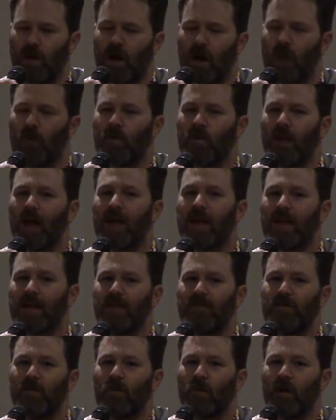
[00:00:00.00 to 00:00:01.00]
I will not
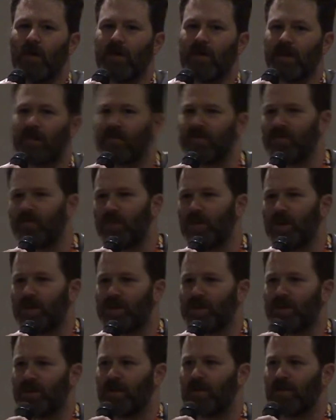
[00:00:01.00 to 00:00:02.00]
give you all the
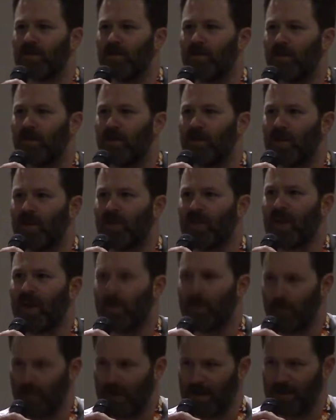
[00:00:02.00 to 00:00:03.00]
information on the thing
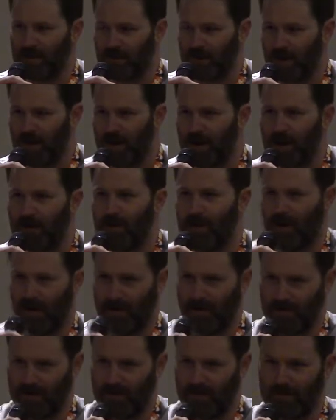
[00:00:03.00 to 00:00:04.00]
I'm about to talk
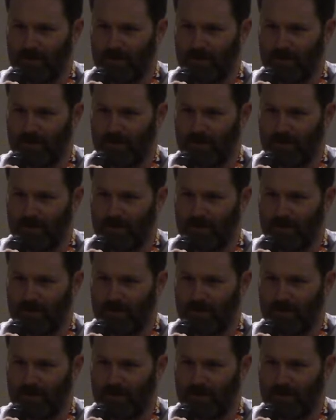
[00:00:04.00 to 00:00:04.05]
about